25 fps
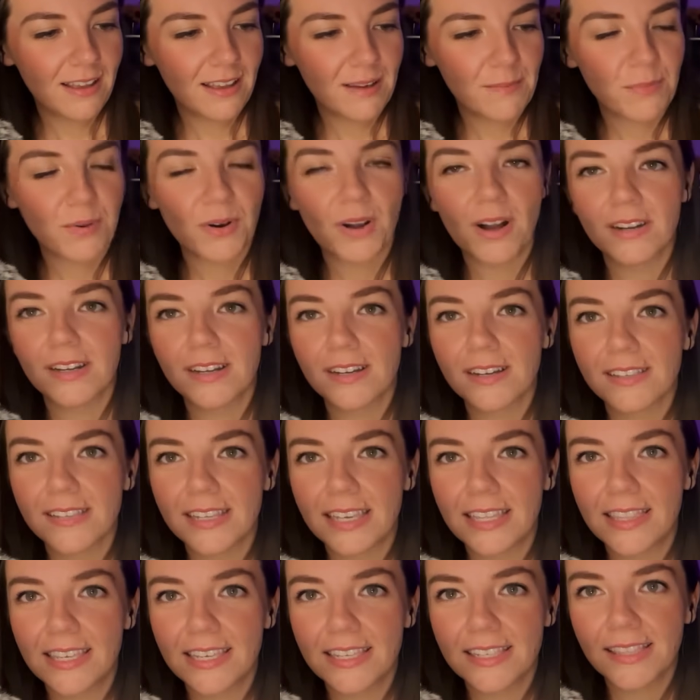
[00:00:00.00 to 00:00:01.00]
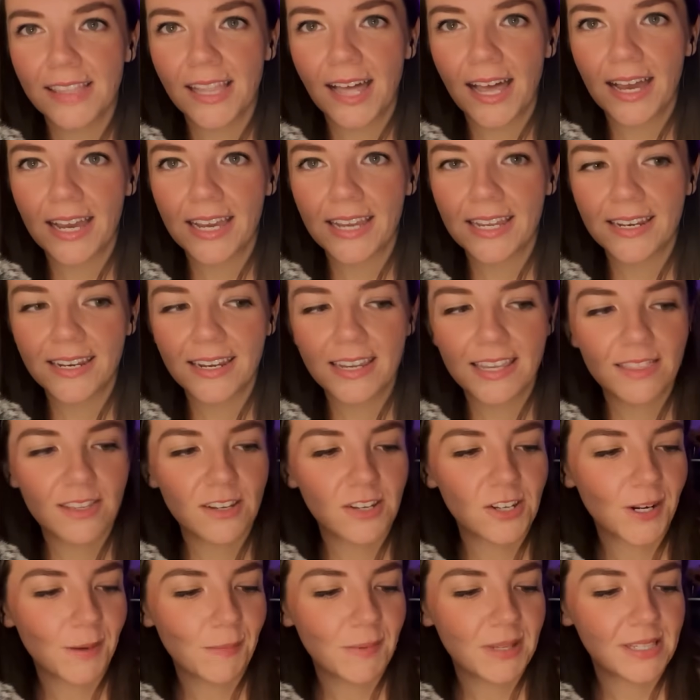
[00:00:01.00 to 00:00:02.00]
products in this line, in the
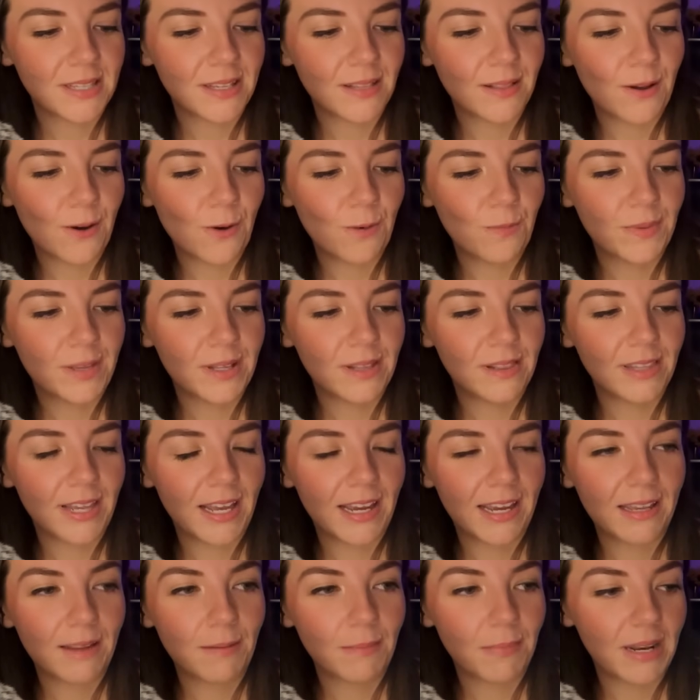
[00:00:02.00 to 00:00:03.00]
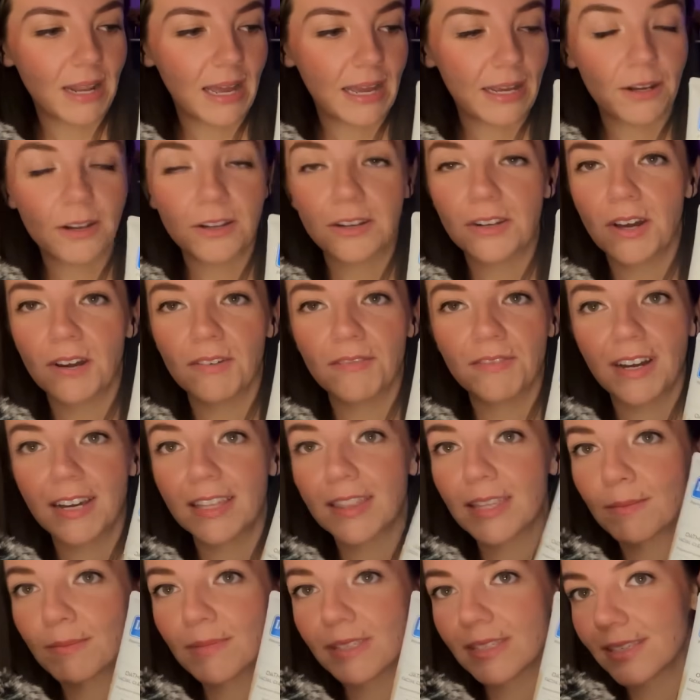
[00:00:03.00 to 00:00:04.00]
Dermacell Oatmeal line, but I could not find
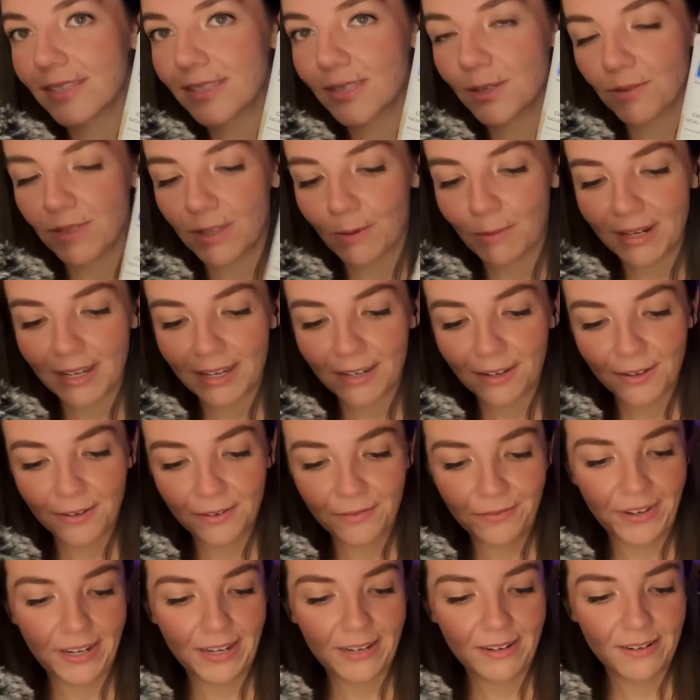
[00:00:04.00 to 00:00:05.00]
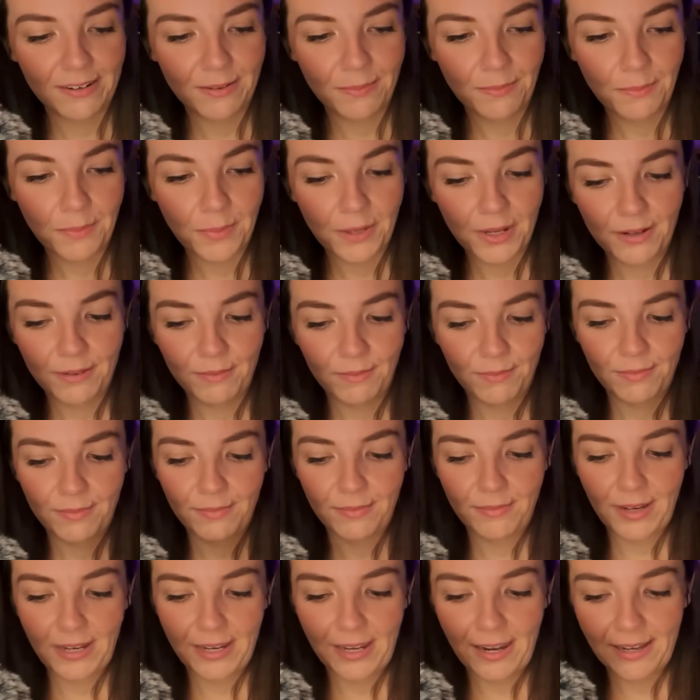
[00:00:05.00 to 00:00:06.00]
them. This is the only one I could find, but
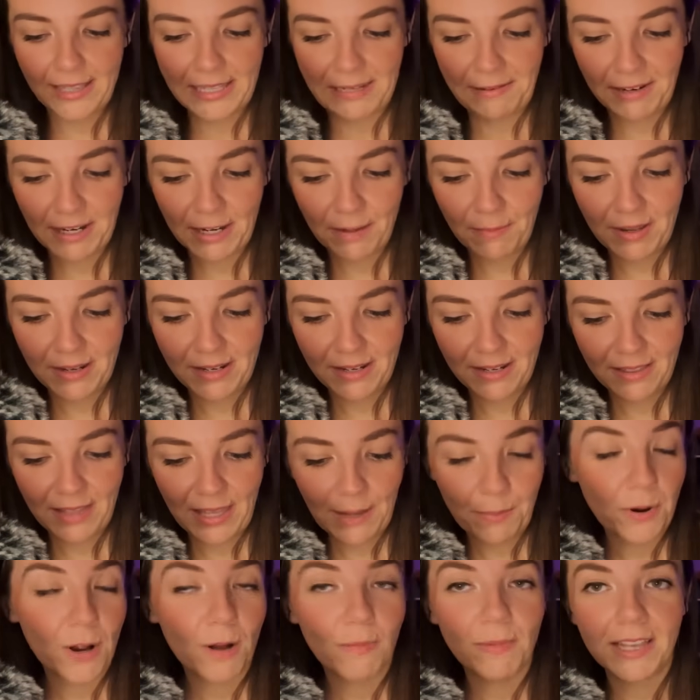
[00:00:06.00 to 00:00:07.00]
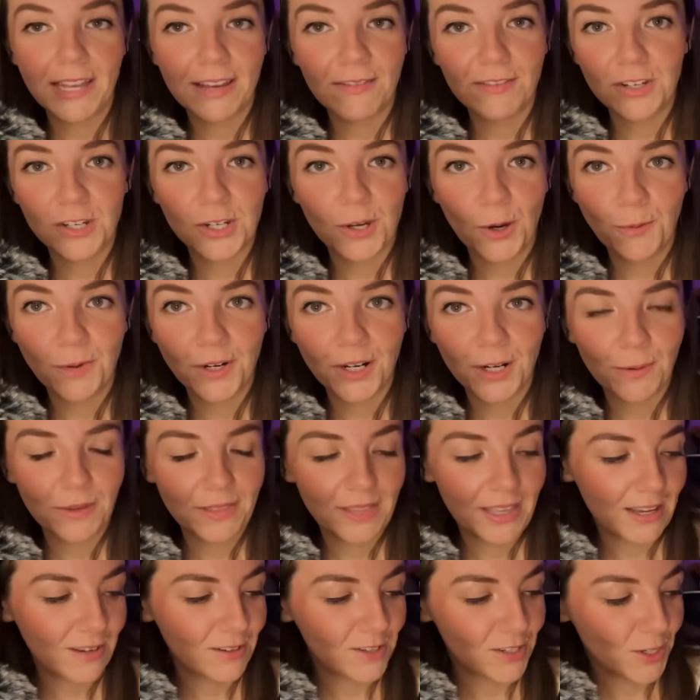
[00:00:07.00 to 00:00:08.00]
I highly recommend it. They probably have a toner with
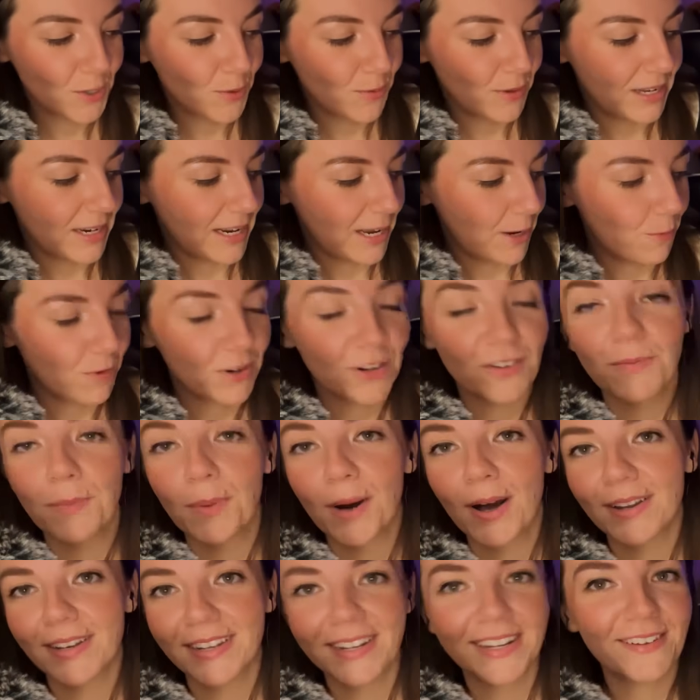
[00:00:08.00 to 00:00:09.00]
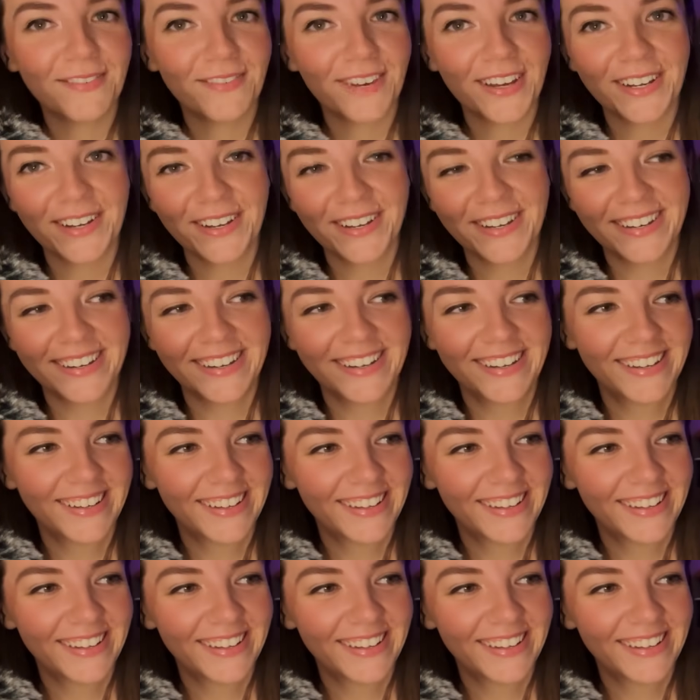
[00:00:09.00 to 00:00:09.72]
that too, and I would have bought it if I could.